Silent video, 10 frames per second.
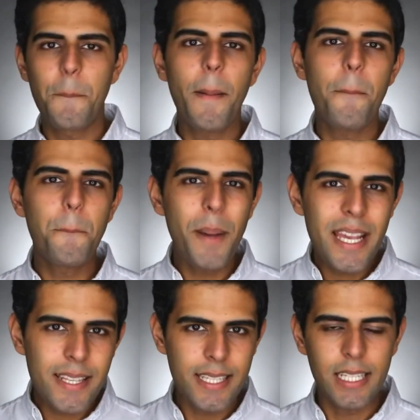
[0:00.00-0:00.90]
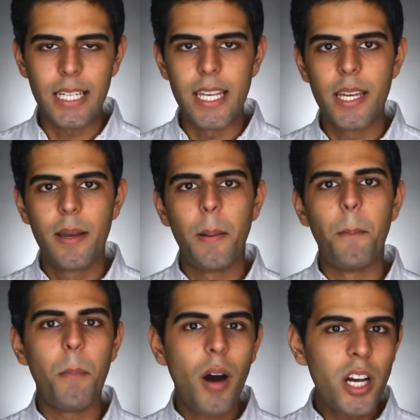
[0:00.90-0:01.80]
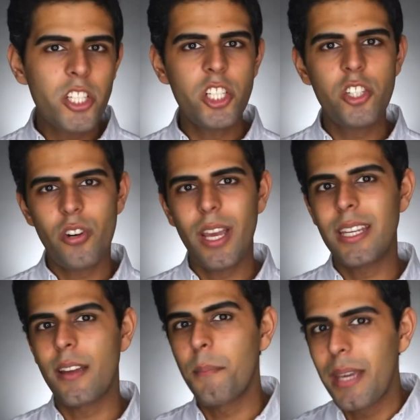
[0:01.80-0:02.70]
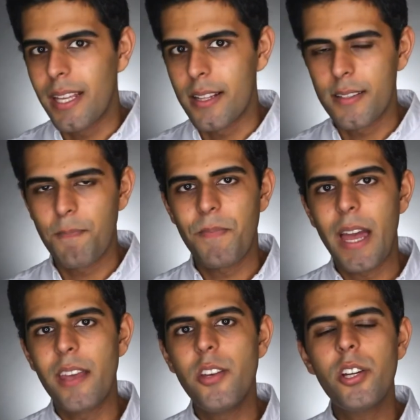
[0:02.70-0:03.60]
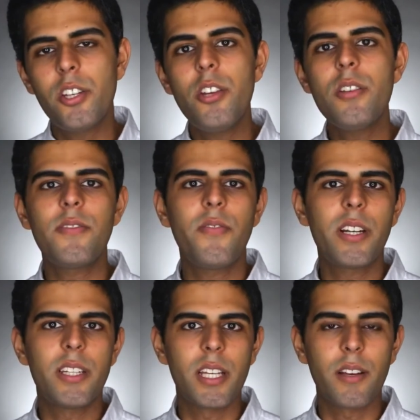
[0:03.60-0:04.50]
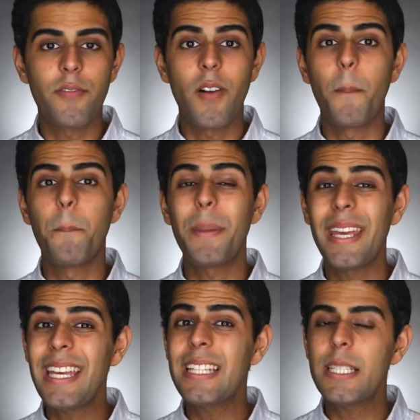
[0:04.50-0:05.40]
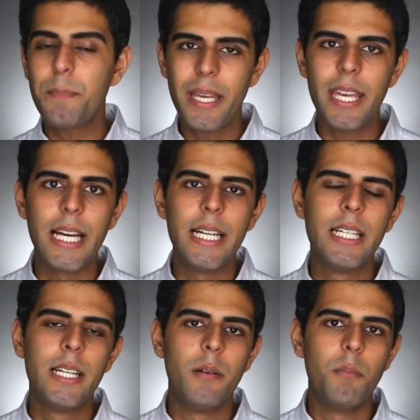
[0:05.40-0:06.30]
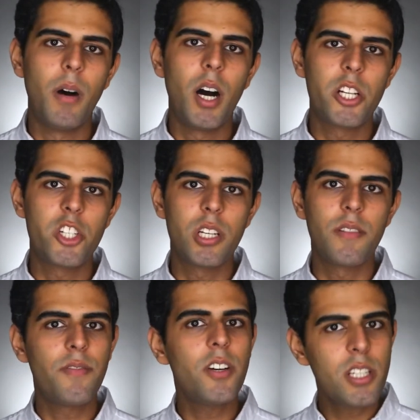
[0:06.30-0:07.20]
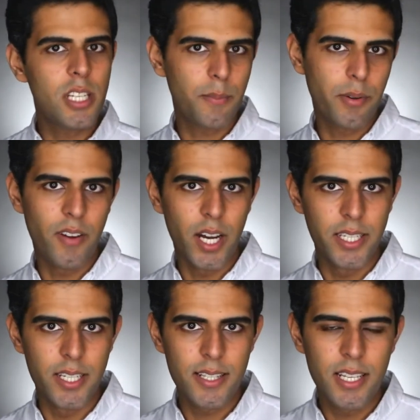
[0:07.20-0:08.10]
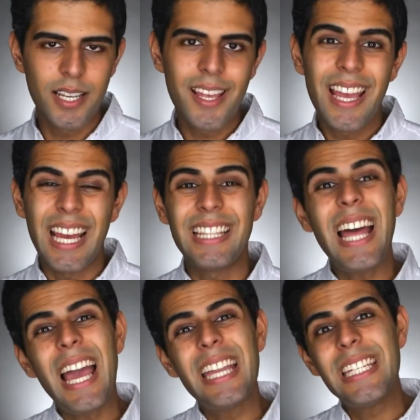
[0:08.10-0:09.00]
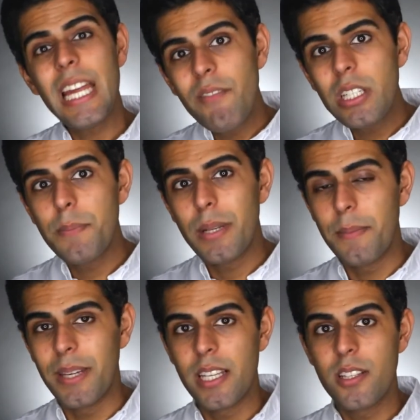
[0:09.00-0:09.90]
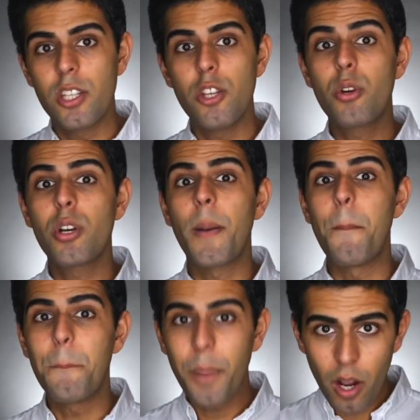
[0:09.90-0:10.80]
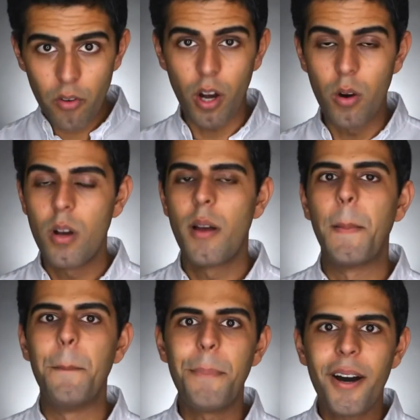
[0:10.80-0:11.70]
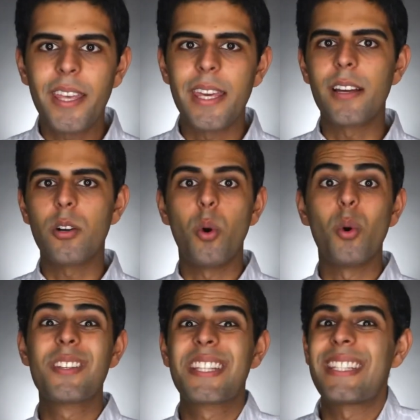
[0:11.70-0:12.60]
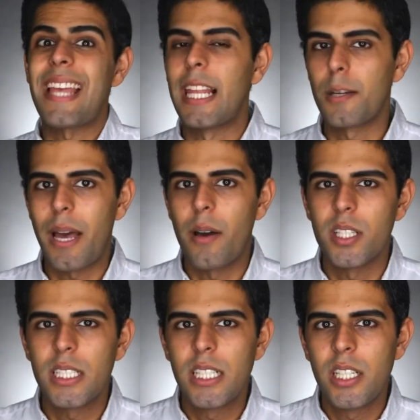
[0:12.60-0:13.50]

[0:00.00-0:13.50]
But basically, margin trading means that you can use funding from peer-to-peer margin funding providers, and that inevitably means you can borrow buying or selling power.